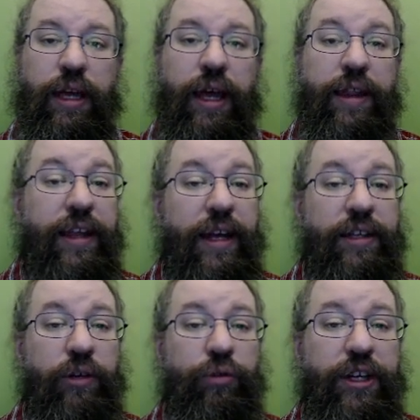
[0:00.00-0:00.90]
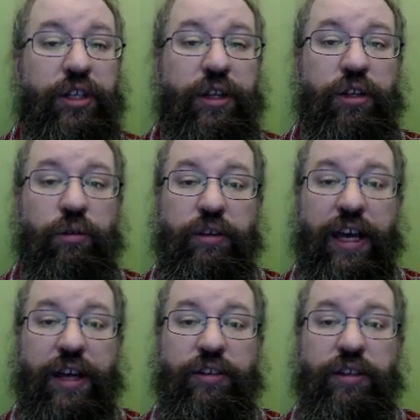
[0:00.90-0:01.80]
Then I differentiate the unit
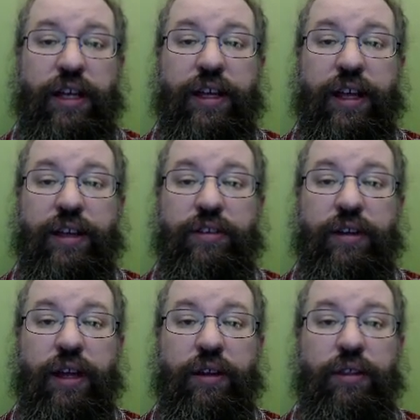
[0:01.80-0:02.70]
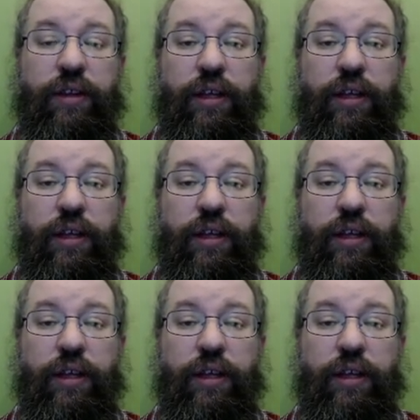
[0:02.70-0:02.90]
tangent and take its length,